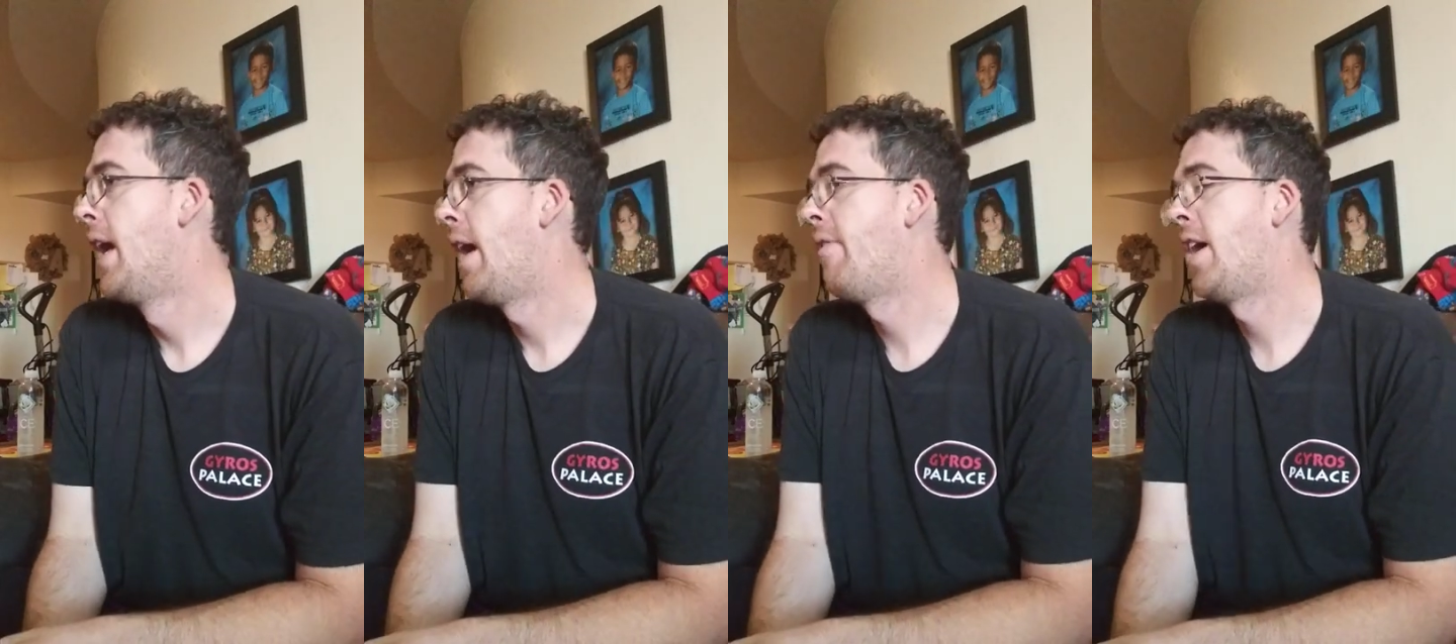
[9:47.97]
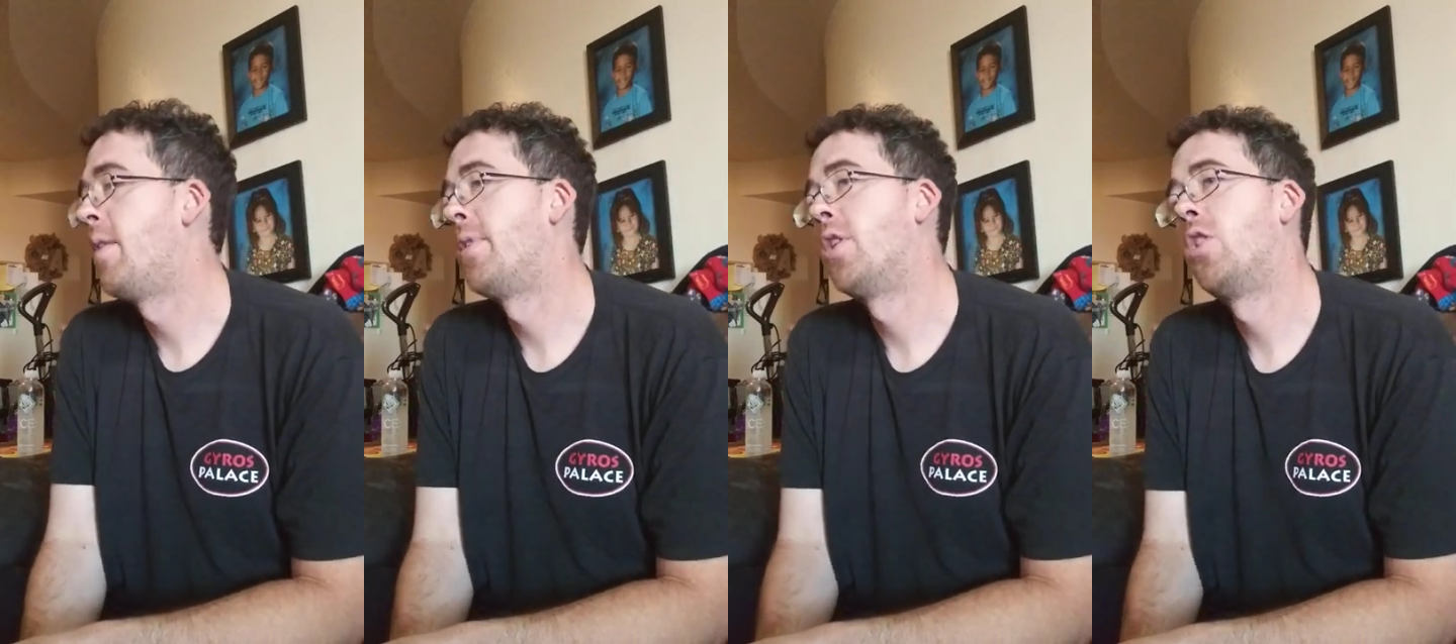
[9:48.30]
I've
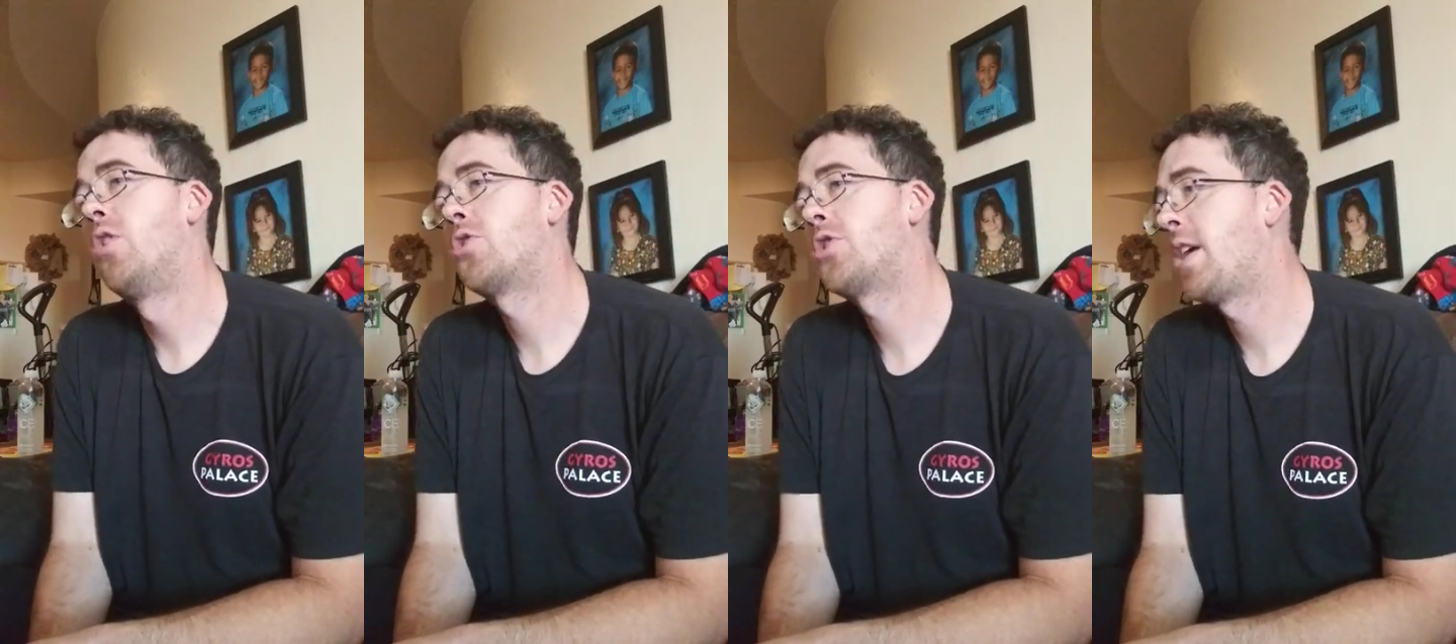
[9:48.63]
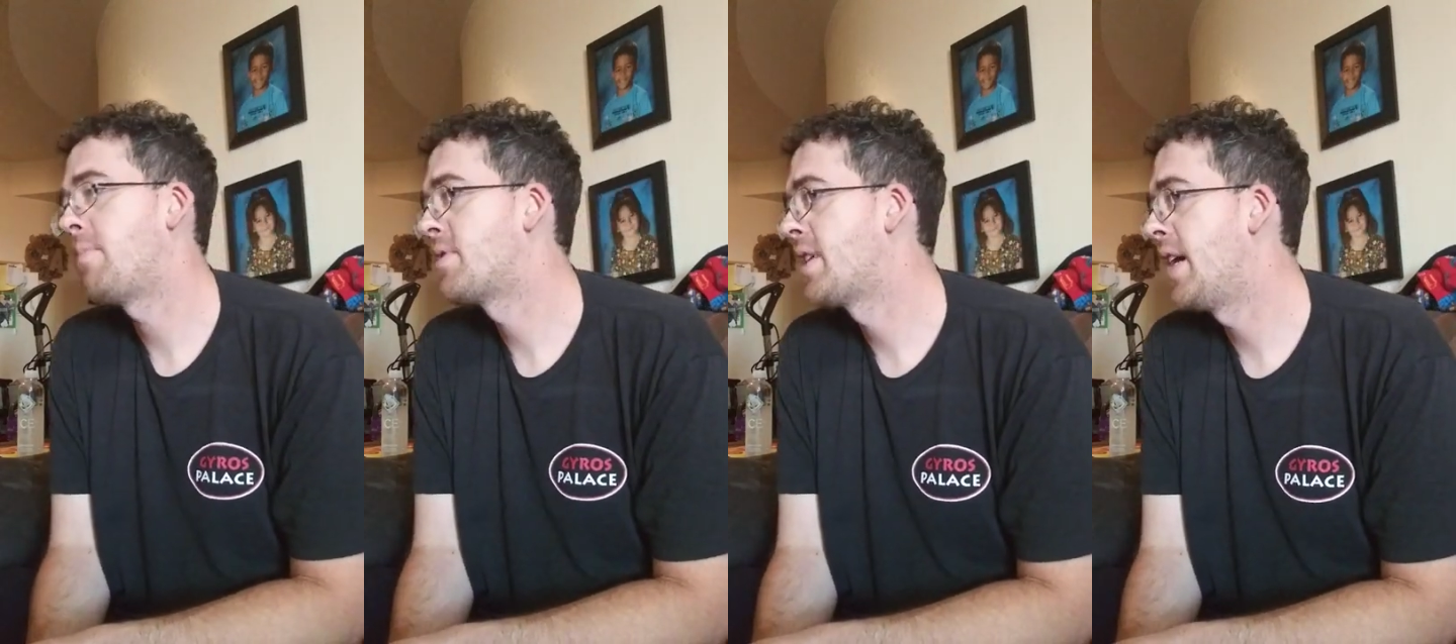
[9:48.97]
had them in all
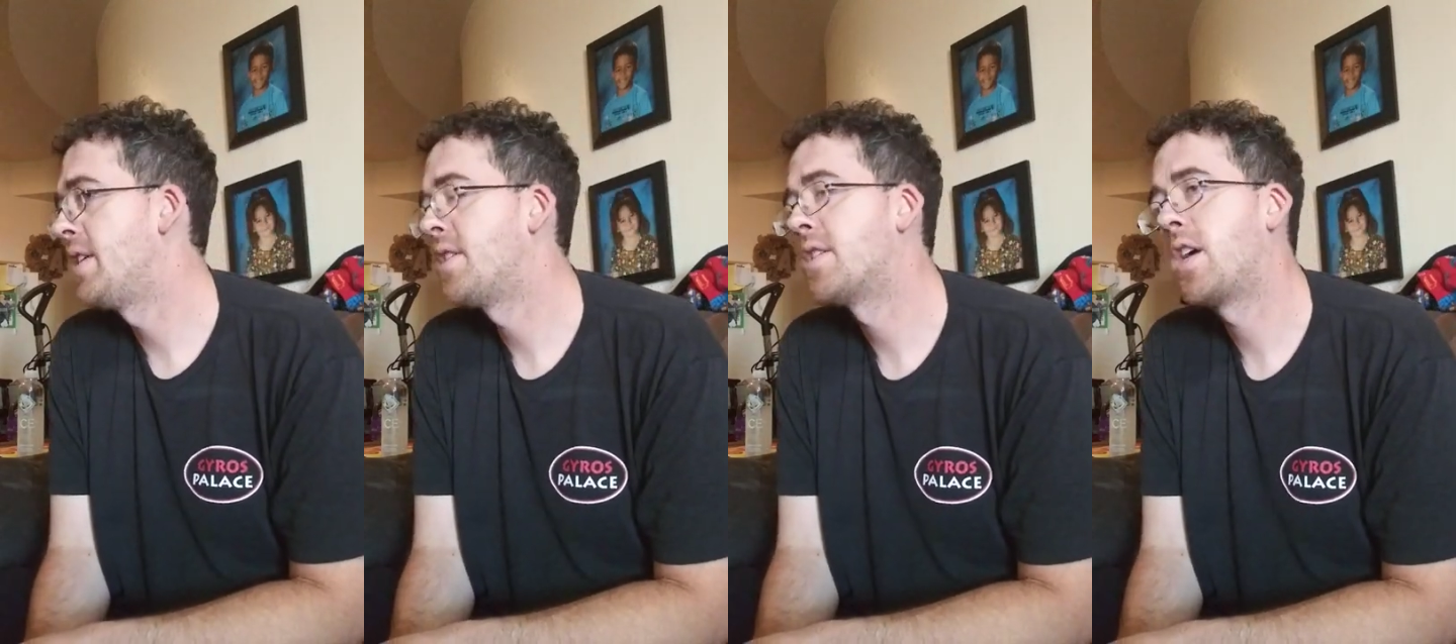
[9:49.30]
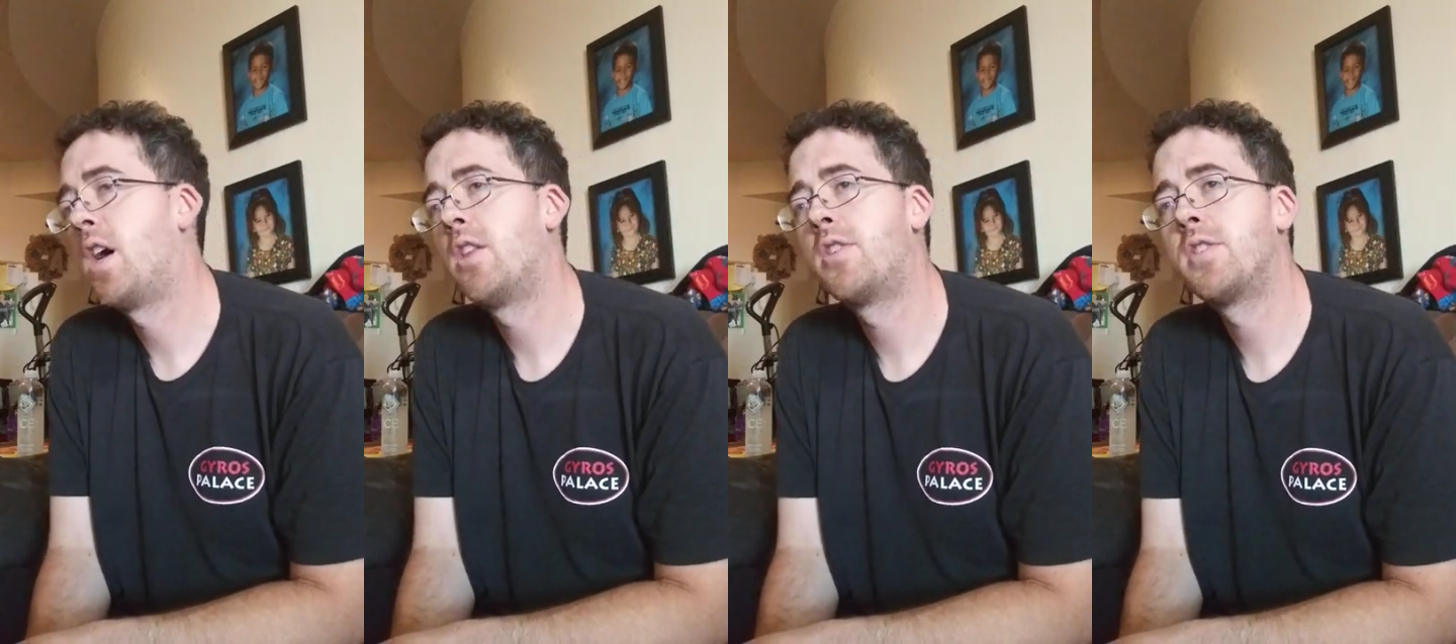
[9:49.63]
shapes, sizes,
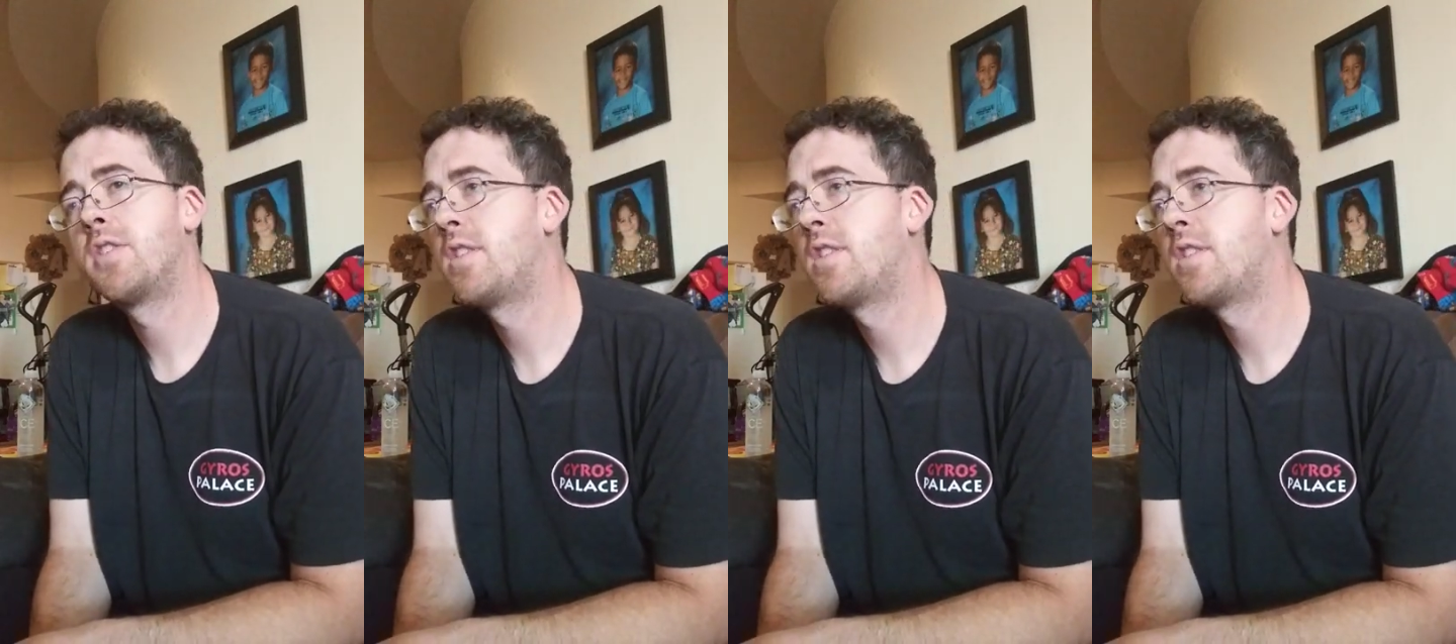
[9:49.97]
colors,